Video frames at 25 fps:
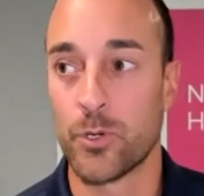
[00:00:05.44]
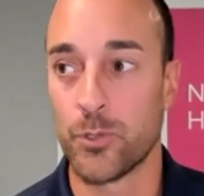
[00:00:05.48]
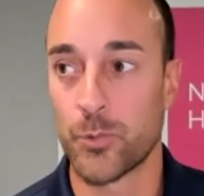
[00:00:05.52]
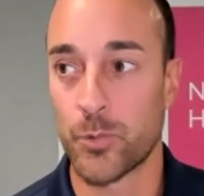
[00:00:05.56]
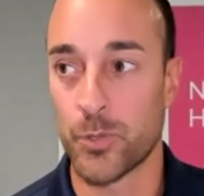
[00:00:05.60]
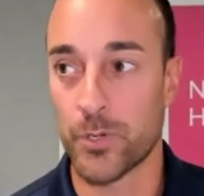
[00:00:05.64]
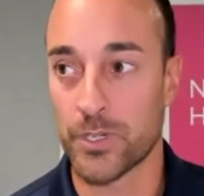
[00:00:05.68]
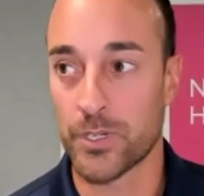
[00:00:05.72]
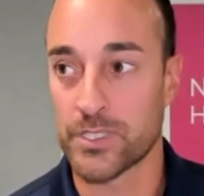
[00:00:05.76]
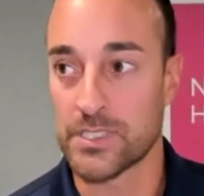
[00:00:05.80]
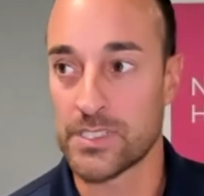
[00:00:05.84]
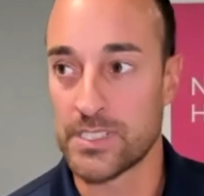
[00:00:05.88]

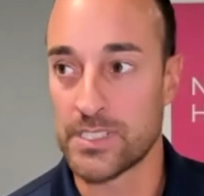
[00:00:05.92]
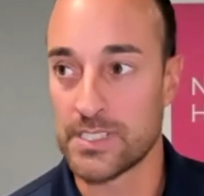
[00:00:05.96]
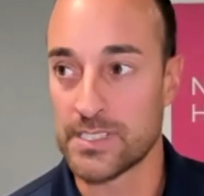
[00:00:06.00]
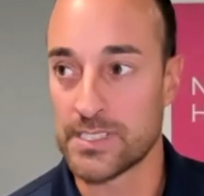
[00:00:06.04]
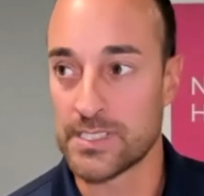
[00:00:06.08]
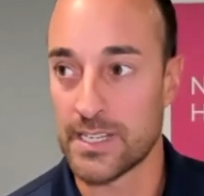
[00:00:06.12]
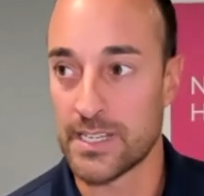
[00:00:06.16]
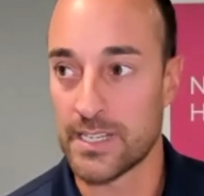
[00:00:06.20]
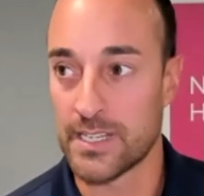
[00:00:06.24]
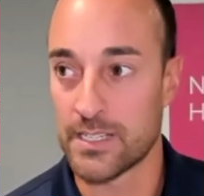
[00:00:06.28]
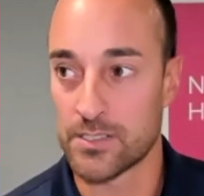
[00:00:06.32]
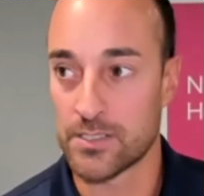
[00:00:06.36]
works these
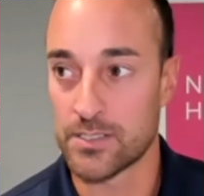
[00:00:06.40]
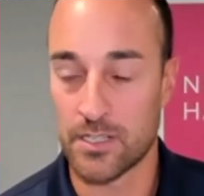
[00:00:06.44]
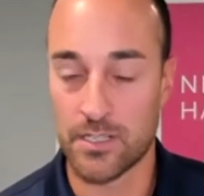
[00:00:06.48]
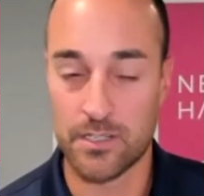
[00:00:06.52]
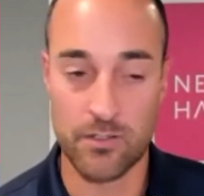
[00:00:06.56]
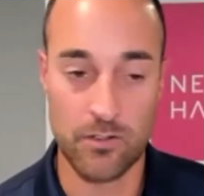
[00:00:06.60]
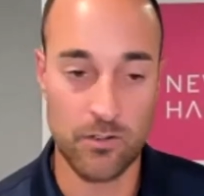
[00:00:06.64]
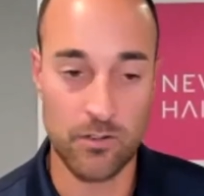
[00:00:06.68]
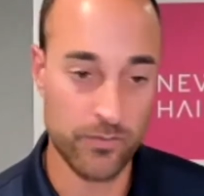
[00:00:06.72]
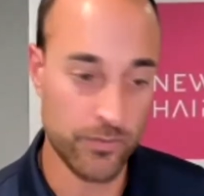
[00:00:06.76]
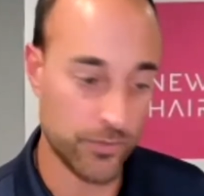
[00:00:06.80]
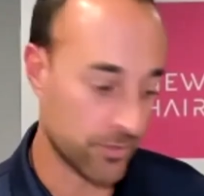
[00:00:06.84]
days
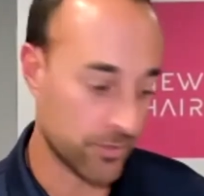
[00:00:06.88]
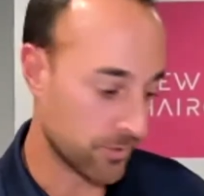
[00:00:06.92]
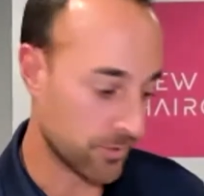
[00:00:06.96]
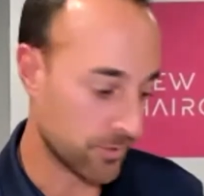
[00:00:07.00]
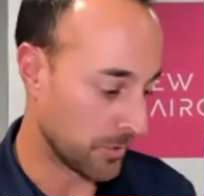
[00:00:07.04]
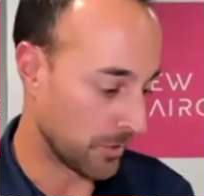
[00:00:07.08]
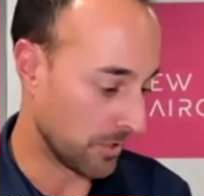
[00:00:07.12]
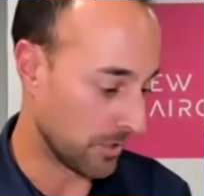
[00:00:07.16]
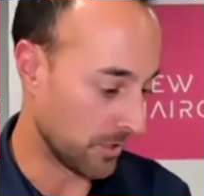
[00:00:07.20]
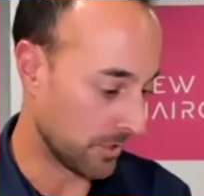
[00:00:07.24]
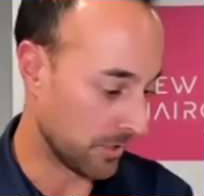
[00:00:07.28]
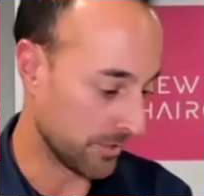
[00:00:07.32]
over Zoom
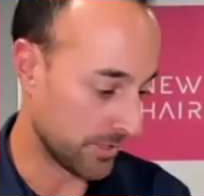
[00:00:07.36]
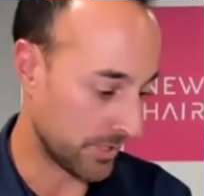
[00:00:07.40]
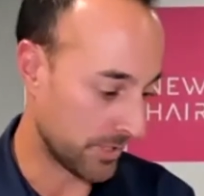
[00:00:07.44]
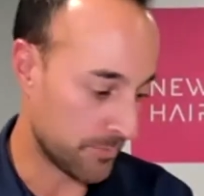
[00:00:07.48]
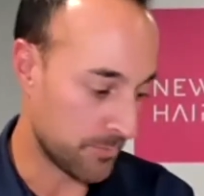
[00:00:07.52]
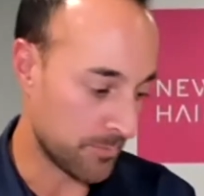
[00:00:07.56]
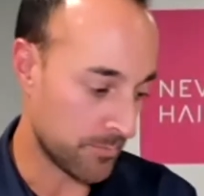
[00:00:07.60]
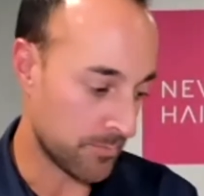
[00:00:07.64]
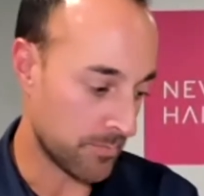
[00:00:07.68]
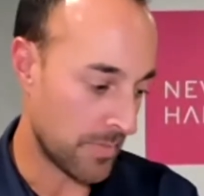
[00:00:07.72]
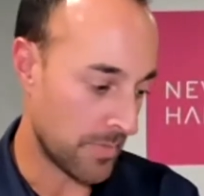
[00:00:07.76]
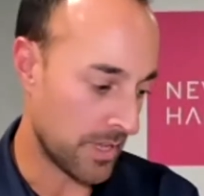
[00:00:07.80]
calls
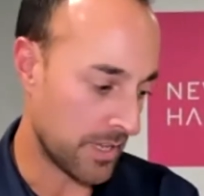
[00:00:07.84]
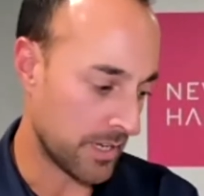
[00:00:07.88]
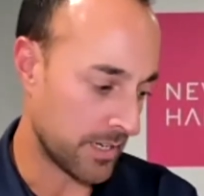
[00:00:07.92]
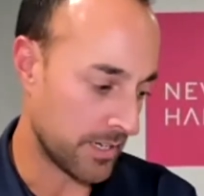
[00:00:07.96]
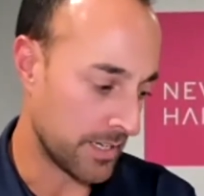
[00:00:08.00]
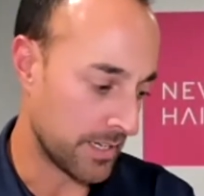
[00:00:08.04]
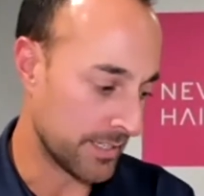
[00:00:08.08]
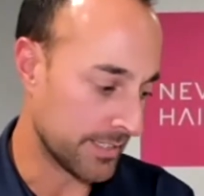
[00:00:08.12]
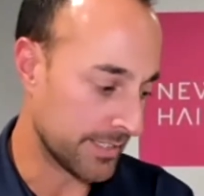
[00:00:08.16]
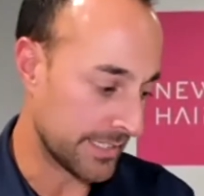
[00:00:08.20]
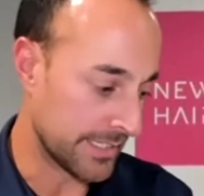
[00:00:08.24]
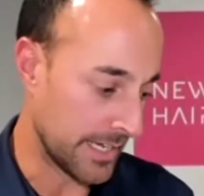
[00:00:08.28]
and
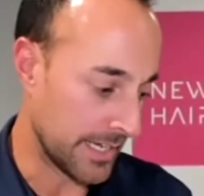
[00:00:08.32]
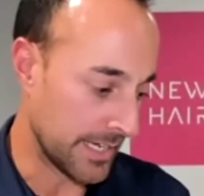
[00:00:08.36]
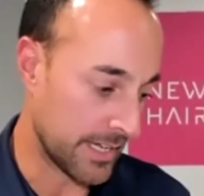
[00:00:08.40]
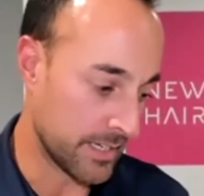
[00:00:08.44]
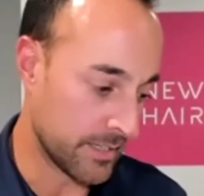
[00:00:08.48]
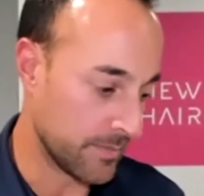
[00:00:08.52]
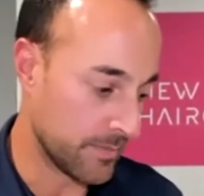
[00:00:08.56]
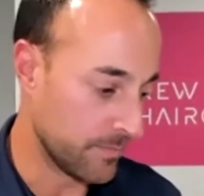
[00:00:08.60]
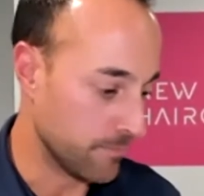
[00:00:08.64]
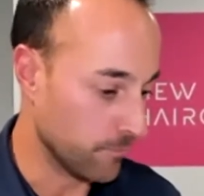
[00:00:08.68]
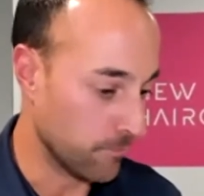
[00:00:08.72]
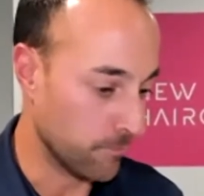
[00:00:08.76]

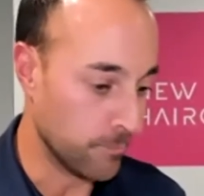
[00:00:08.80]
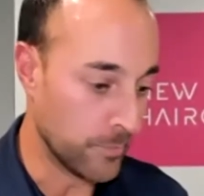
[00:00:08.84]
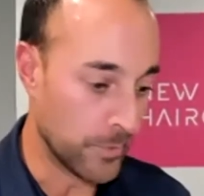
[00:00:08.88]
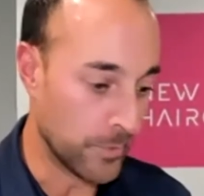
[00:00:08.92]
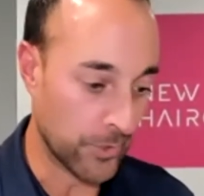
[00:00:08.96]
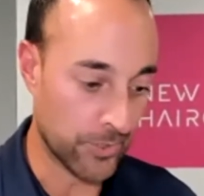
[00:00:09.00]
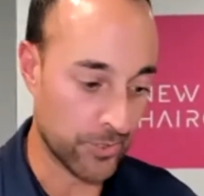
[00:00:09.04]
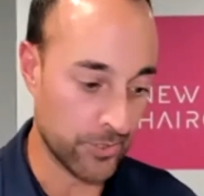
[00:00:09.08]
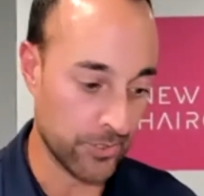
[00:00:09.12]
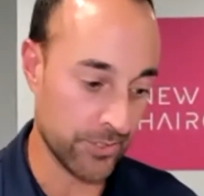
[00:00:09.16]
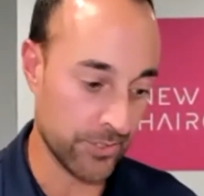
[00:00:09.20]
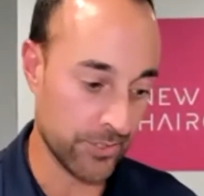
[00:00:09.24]
inside
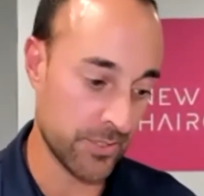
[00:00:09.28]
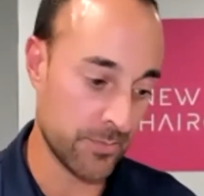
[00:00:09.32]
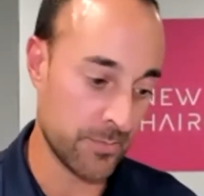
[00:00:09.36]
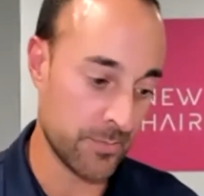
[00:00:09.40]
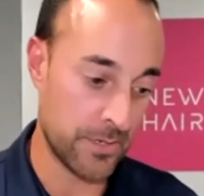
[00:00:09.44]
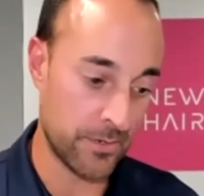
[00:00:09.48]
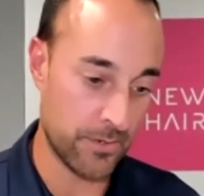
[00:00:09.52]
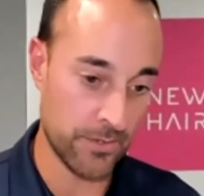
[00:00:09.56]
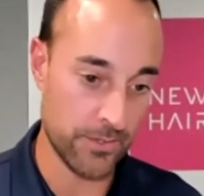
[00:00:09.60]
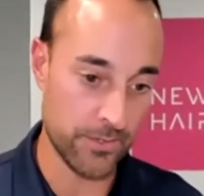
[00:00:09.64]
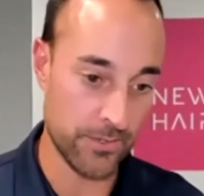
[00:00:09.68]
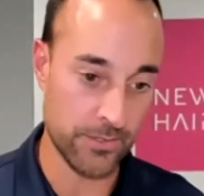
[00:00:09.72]
murals and
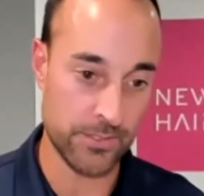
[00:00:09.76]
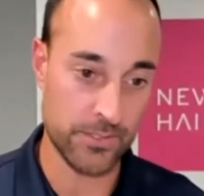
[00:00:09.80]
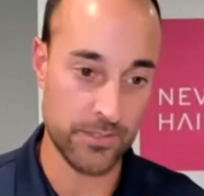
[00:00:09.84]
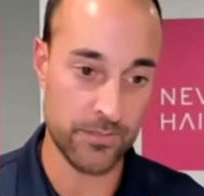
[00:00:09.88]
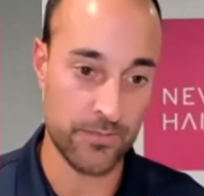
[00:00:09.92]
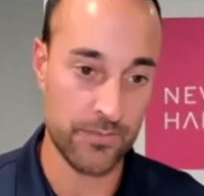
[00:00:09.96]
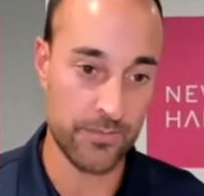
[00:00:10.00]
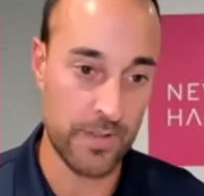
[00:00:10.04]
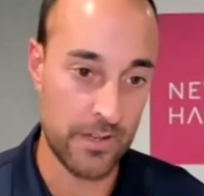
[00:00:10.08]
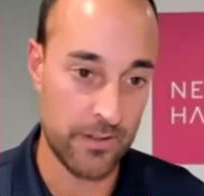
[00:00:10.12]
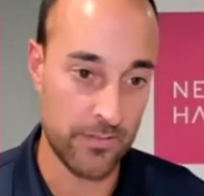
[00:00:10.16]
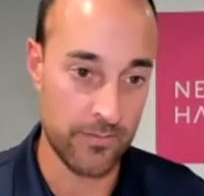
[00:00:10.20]
Miros
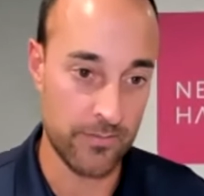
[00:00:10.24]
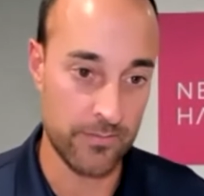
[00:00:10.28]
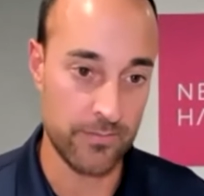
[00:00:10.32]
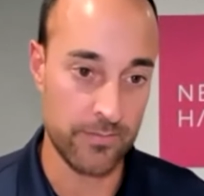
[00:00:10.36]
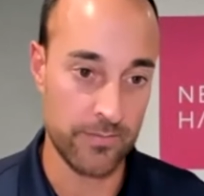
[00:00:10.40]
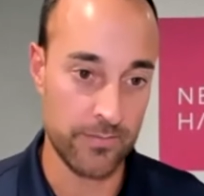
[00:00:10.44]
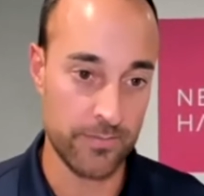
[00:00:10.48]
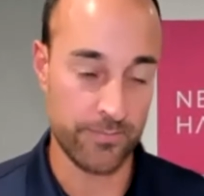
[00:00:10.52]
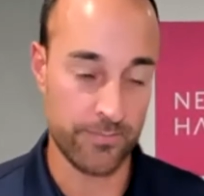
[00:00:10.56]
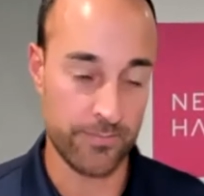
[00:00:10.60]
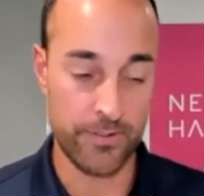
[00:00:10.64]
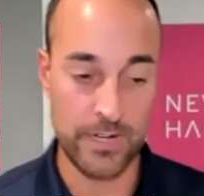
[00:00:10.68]
and
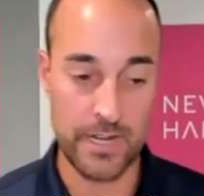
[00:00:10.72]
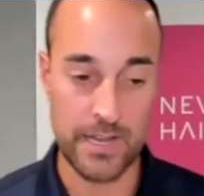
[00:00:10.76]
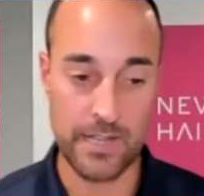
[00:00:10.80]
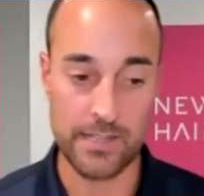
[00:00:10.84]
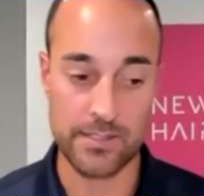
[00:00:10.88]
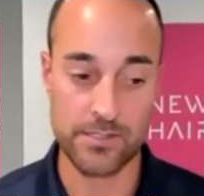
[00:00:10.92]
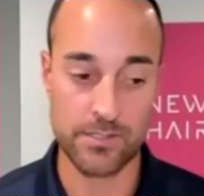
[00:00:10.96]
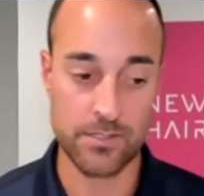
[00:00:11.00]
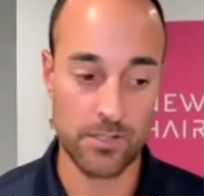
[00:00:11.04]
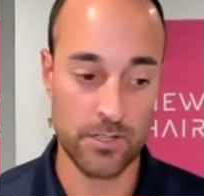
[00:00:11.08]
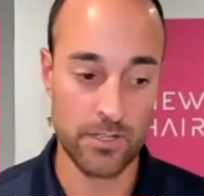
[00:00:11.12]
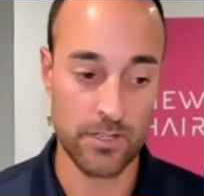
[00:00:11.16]

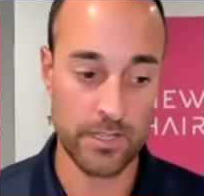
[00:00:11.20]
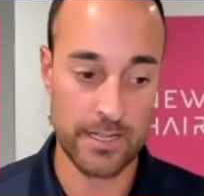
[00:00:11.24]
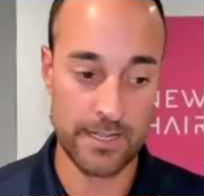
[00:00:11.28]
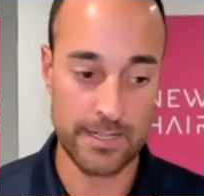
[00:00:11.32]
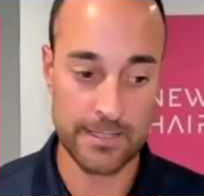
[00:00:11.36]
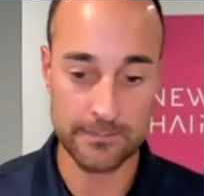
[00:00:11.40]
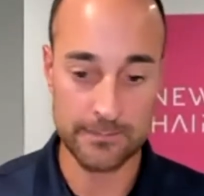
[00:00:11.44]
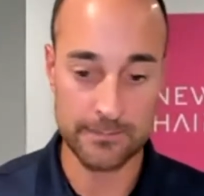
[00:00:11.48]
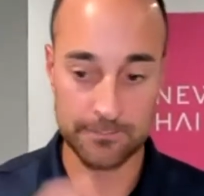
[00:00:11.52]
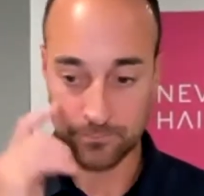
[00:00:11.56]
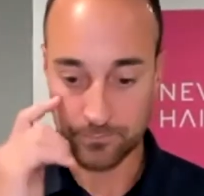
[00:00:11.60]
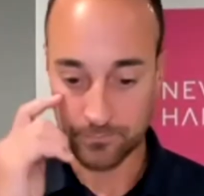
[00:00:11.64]
freehands and all
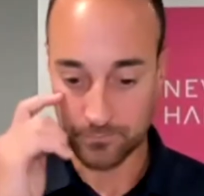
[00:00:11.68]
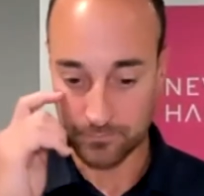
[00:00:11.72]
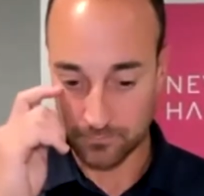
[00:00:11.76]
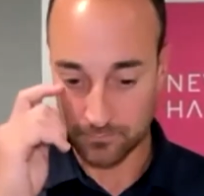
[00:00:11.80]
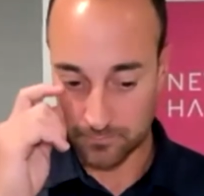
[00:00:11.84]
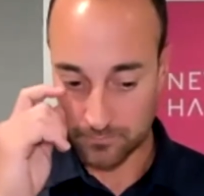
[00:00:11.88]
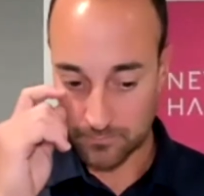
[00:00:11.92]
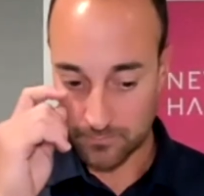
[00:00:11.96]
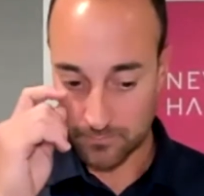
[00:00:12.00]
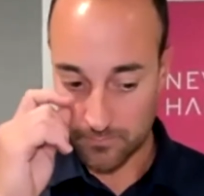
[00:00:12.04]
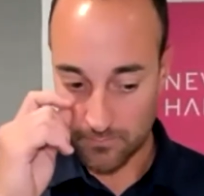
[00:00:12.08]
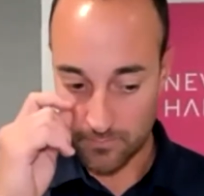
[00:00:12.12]
that
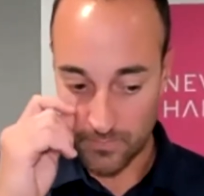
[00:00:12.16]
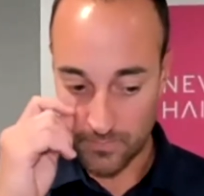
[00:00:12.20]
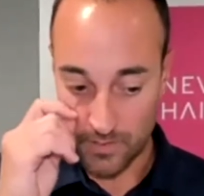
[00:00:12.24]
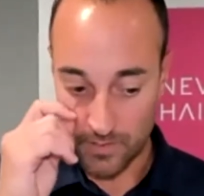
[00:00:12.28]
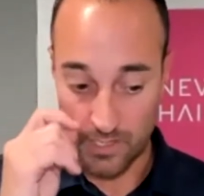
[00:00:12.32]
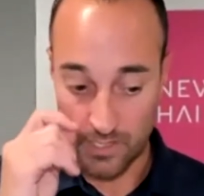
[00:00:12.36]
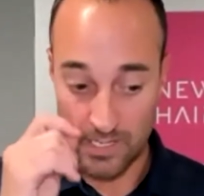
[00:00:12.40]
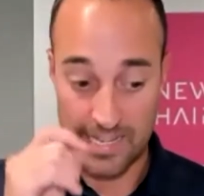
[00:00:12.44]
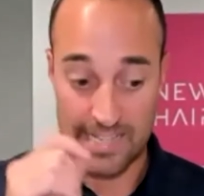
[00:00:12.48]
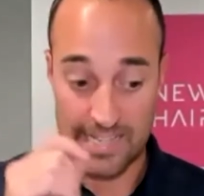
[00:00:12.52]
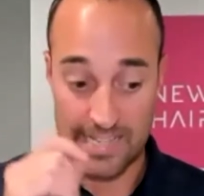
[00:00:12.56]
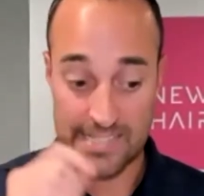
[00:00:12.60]

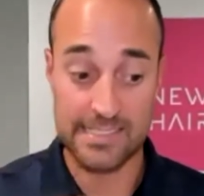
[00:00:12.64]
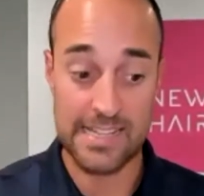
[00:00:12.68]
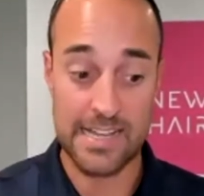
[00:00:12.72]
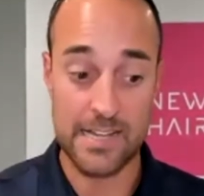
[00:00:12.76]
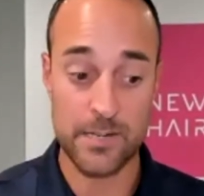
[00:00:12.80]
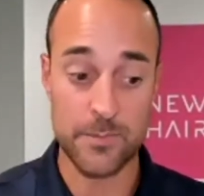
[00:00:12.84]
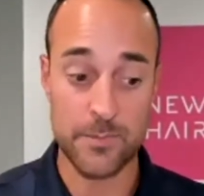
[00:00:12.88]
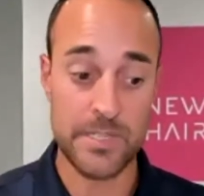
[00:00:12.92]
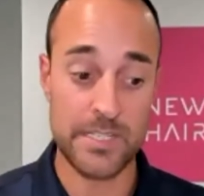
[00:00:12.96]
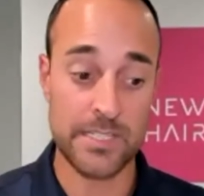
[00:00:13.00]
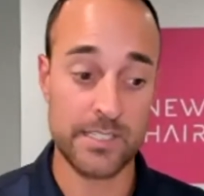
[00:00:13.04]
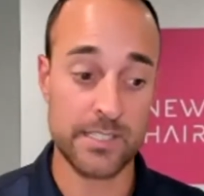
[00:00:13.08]
has
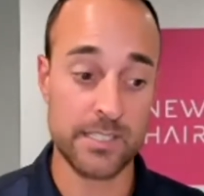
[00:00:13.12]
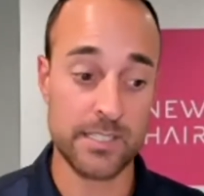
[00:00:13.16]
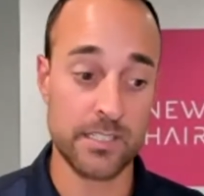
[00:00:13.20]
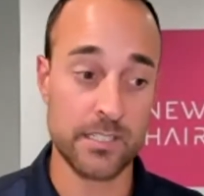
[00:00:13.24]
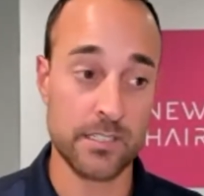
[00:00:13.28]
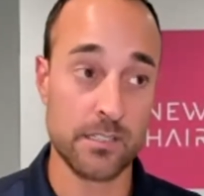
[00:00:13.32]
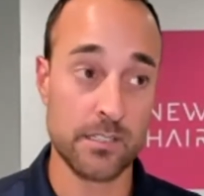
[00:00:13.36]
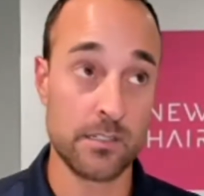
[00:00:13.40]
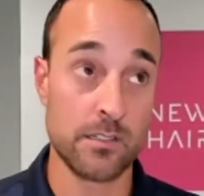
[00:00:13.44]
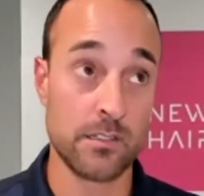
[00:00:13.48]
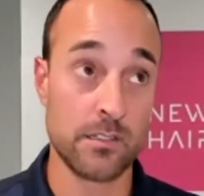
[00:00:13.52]
allowed me to